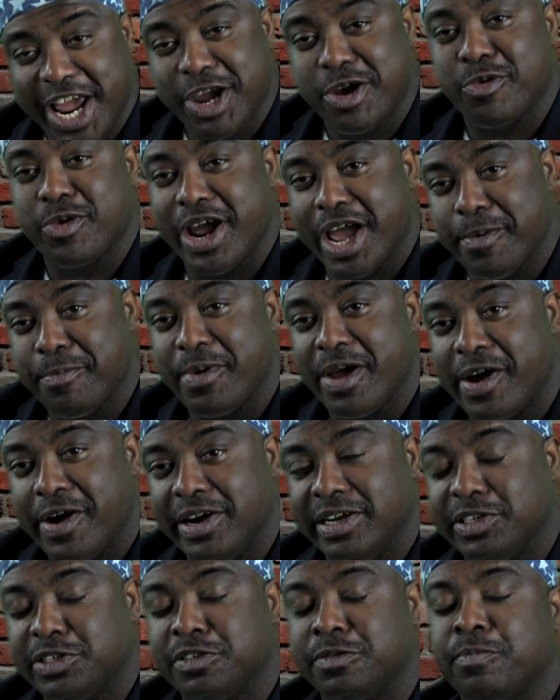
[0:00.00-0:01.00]

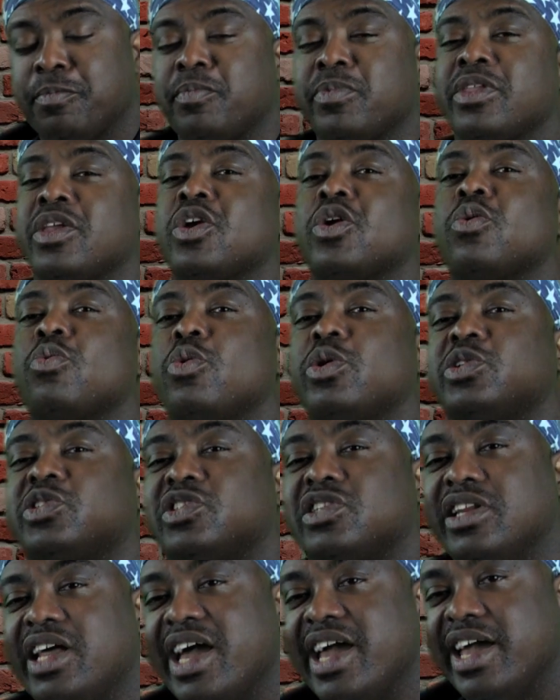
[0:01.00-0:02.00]
grandparents were
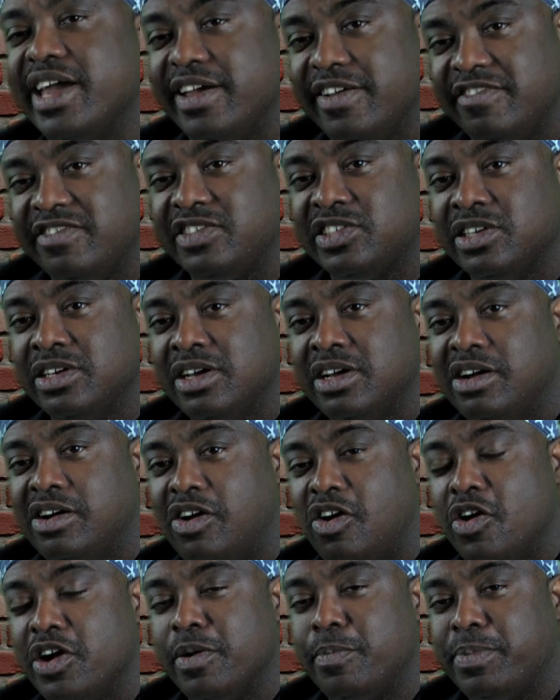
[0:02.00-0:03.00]
slaves
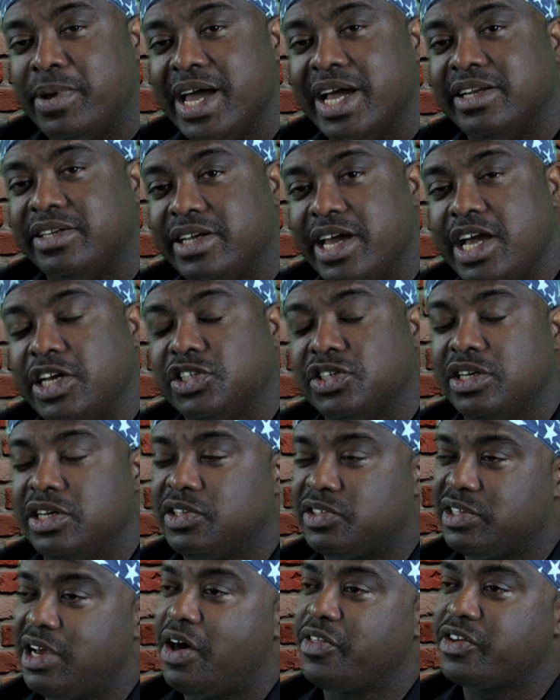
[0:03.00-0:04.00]
on a plantation
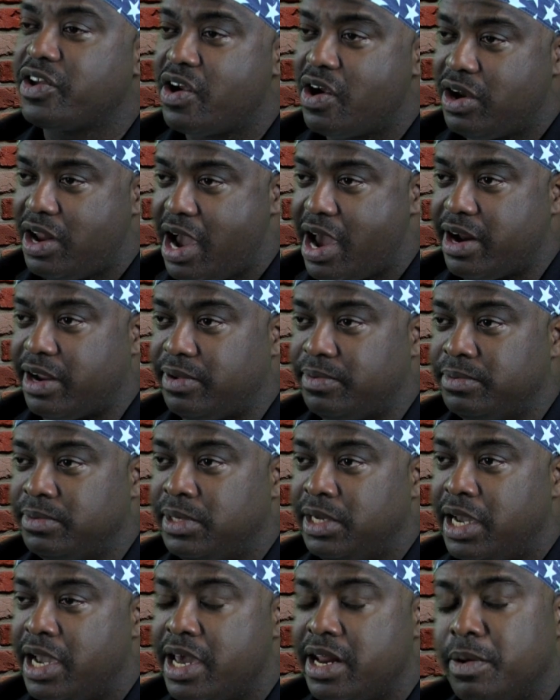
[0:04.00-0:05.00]
in South Carolina
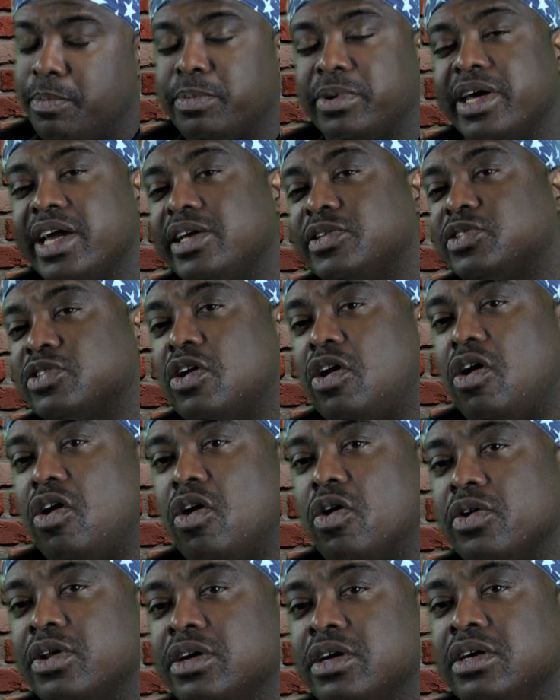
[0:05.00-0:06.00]
in a place
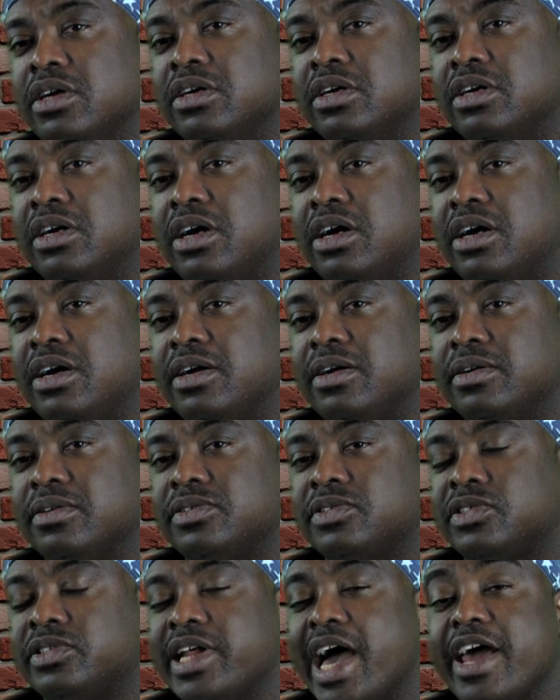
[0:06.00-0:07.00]
called
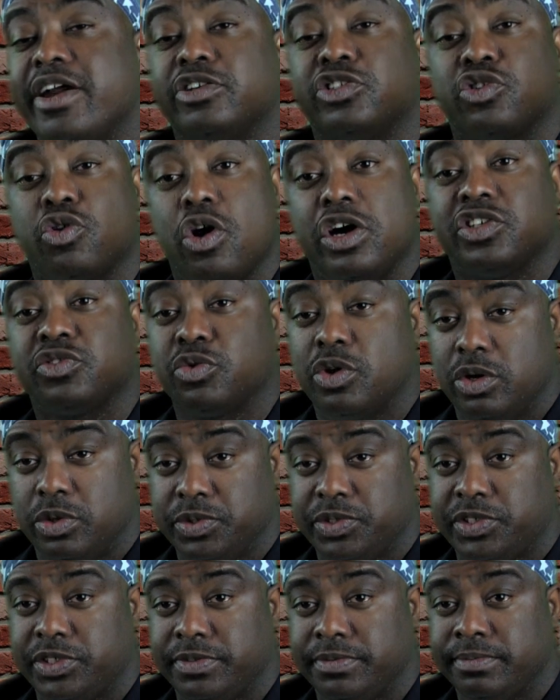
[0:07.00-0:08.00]
Snyder's
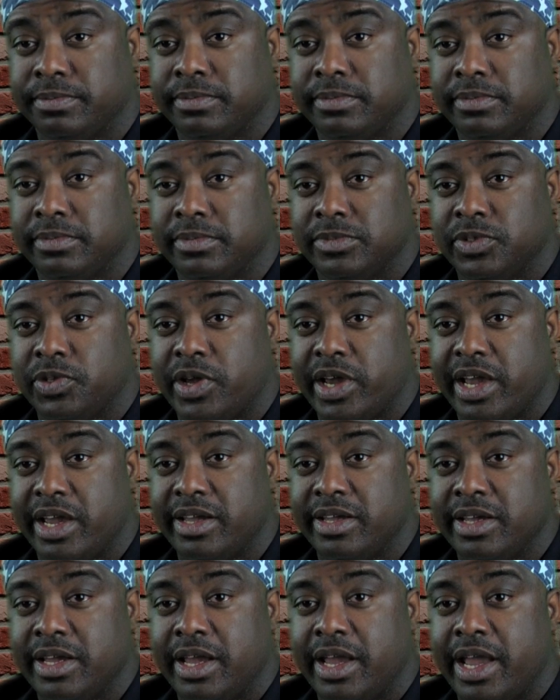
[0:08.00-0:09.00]
Crossroads.
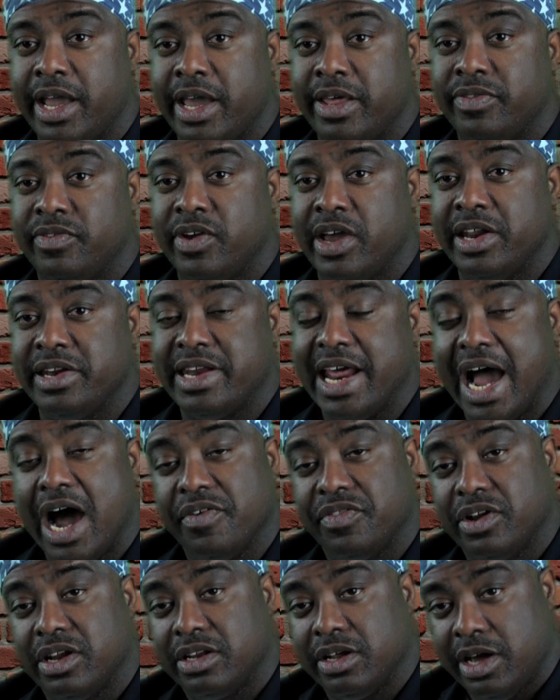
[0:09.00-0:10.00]
Okay, and
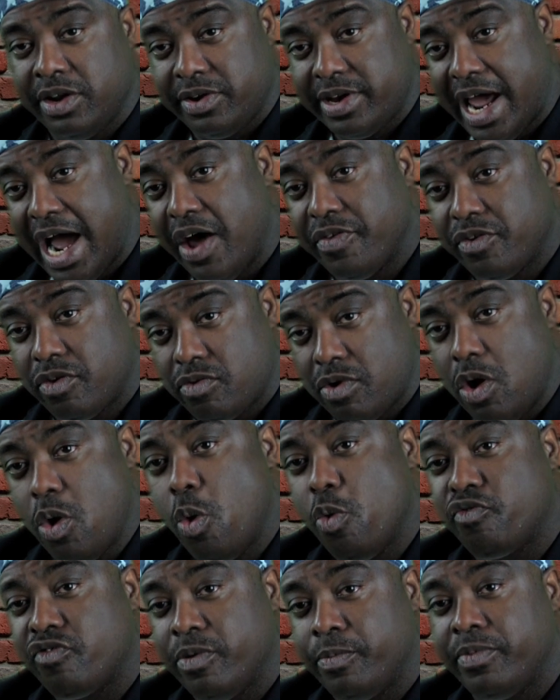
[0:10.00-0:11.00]
down the
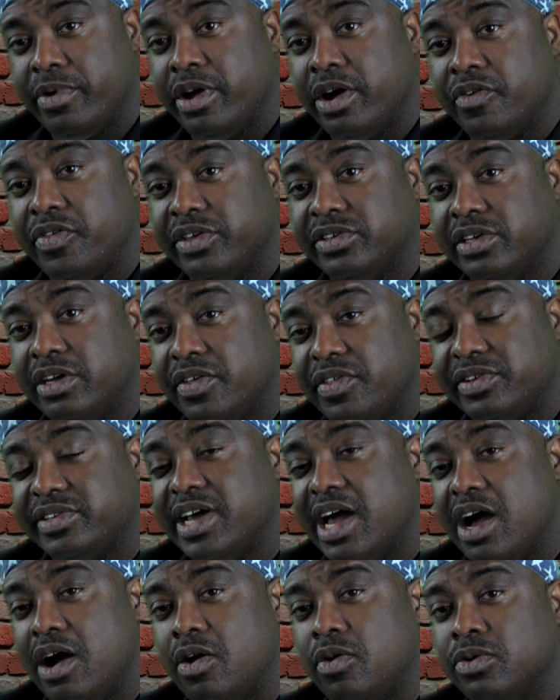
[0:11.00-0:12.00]
road from there, there's another
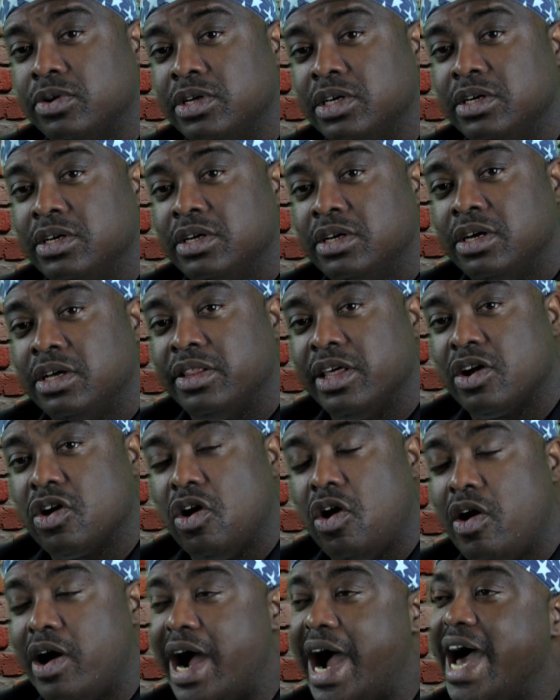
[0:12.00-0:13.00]
town they
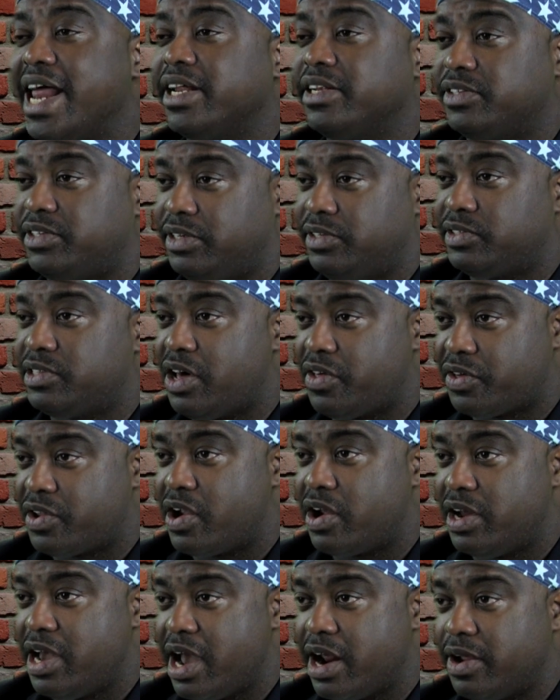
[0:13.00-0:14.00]
call Arlington, South
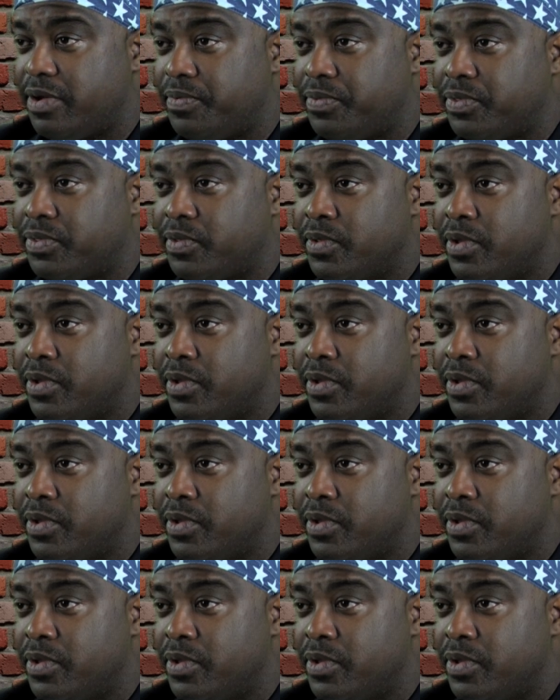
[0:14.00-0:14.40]
Carolina.